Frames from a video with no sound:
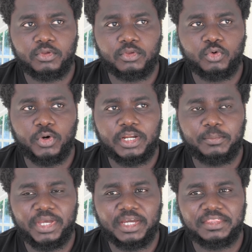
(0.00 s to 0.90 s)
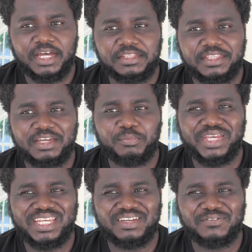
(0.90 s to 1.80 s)
you want to make that thing
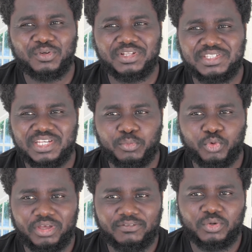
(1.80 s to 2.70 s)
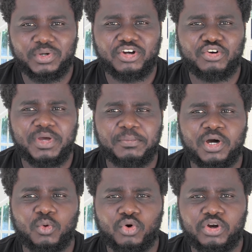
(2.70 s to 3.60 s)
meaningful in some way. If you want to remember
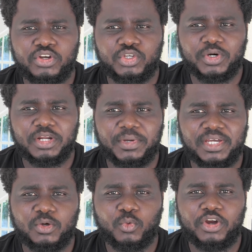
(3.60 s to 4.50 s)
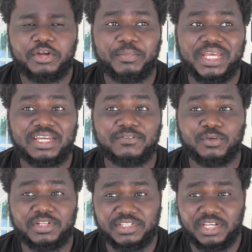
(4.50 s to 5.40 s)
a word, you want to make the word
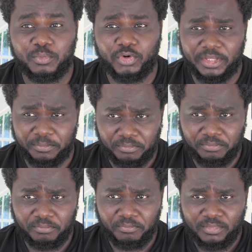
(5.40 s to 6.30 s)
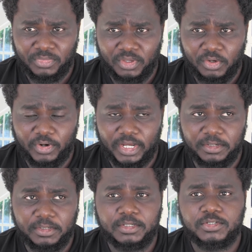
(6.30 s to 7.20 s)
meaningful in some way,
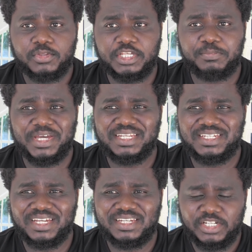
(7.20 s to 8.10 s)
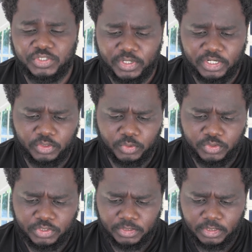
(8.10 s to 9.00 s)
right? So there's many techniques you can
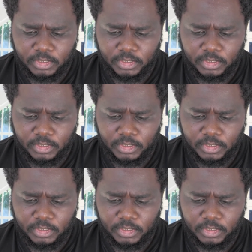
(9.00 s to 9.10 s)
use.